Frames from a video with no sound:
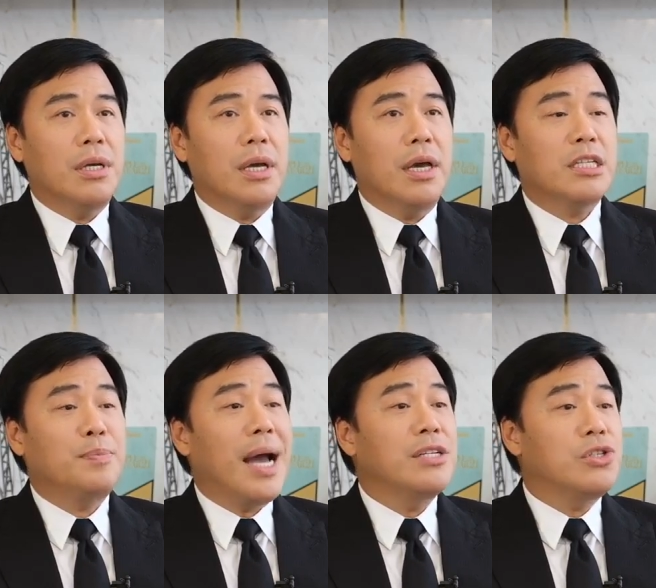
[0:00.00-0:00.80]

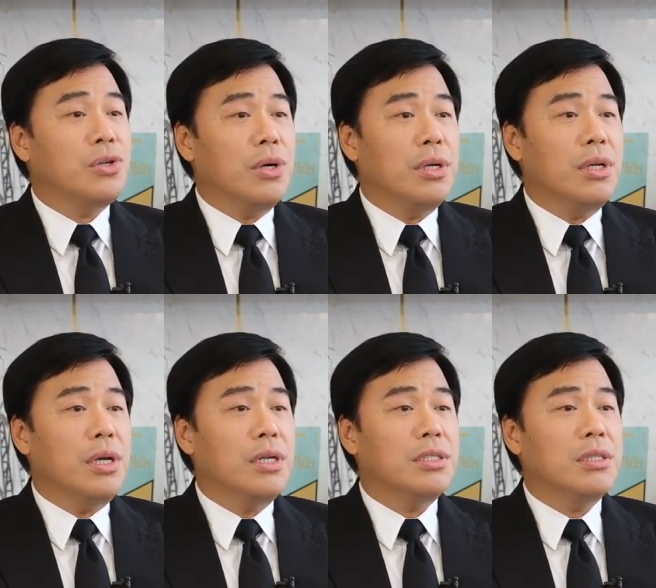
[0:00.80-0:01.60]
expansion
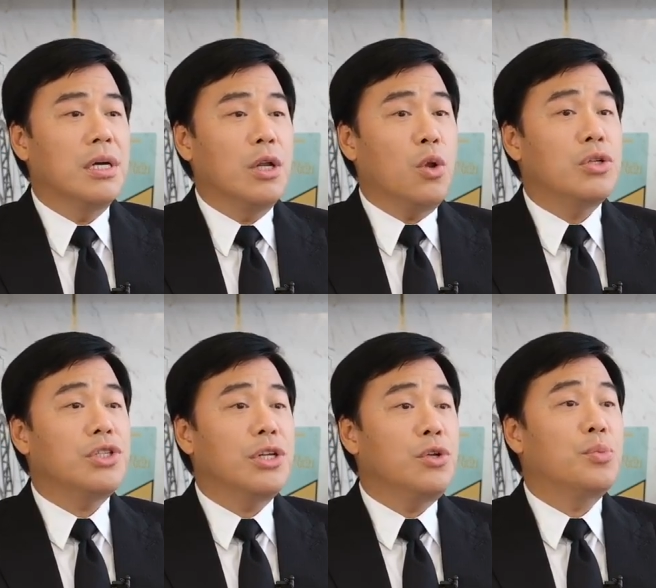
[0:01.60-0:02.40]
is
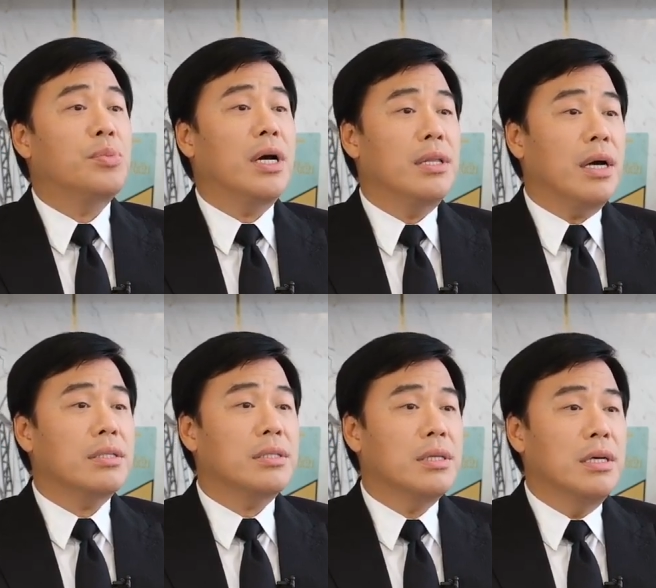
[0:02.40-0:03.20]
launching new
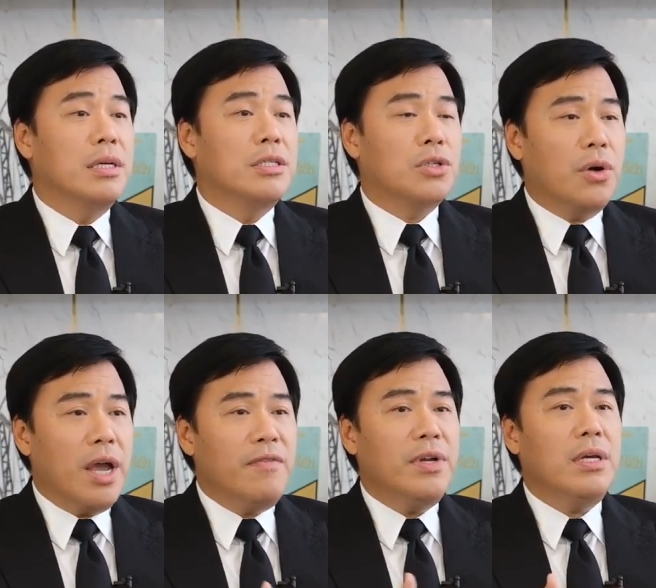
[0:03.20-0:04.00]
products. So
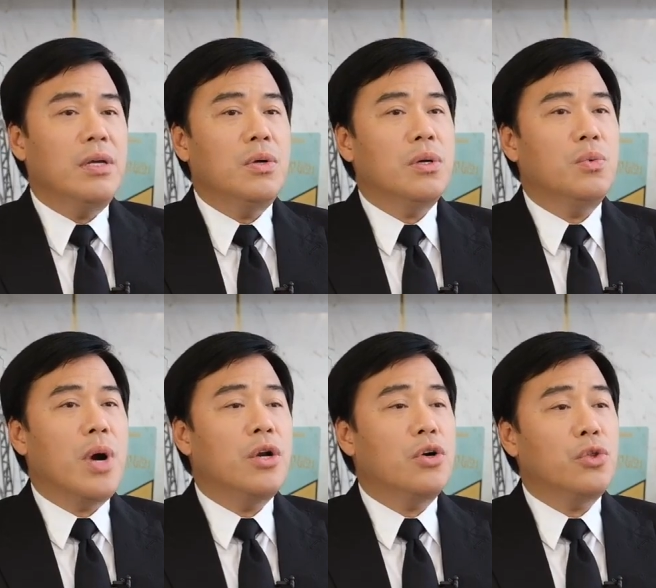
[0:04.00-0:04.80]
every
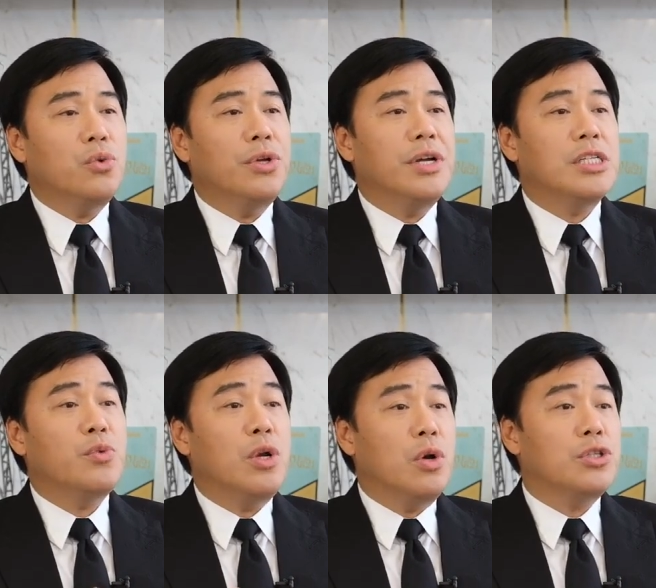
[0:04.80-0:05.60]
1 or 2 years,
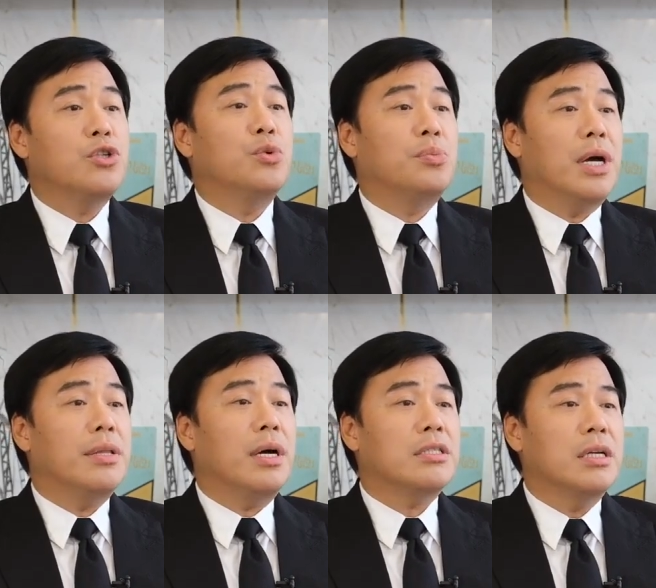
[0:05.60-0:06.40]
we launch new
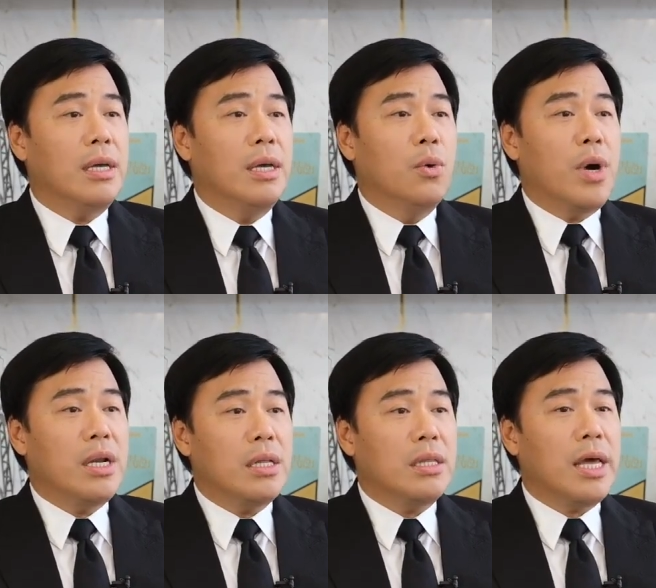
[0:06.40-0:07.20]
products. One
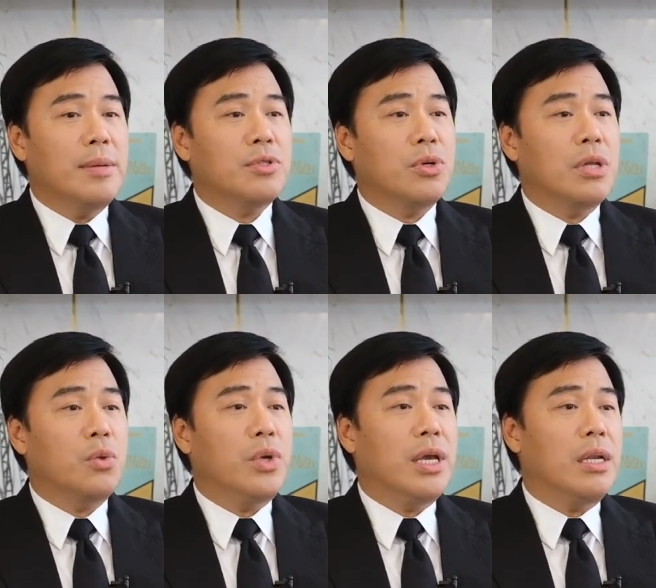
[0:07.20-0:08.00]
at a time so
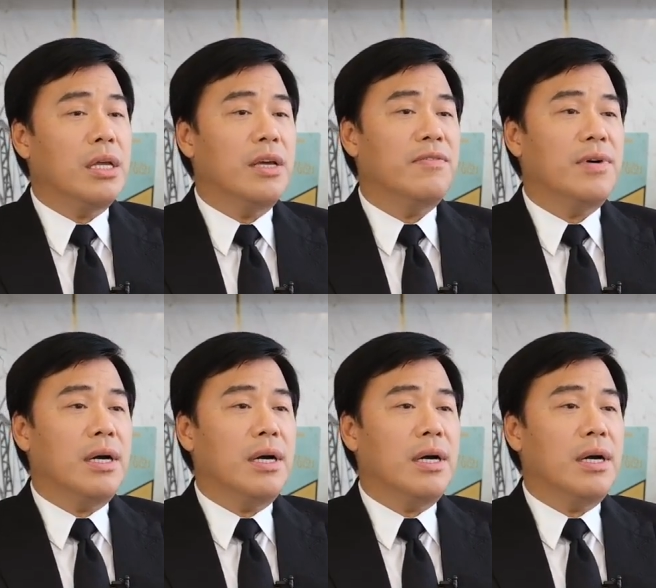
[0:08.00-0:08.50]
that we can give